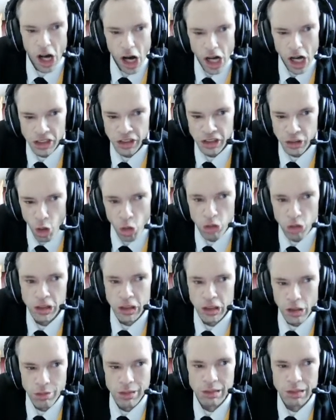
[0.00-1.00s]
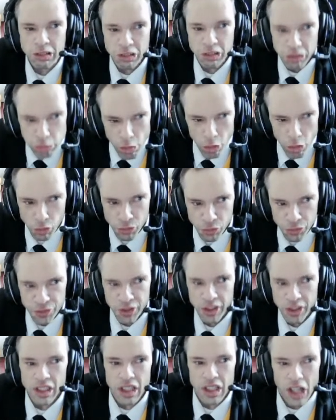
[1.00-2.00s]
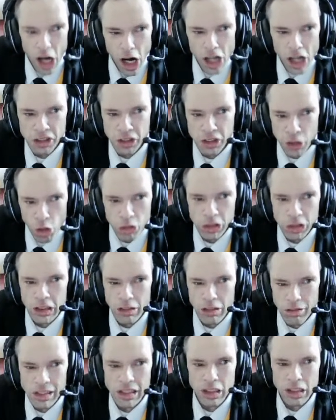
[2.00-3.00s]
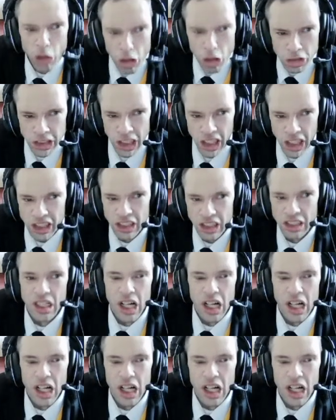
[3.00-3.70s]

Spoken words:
I told you in truth. I told you in logic.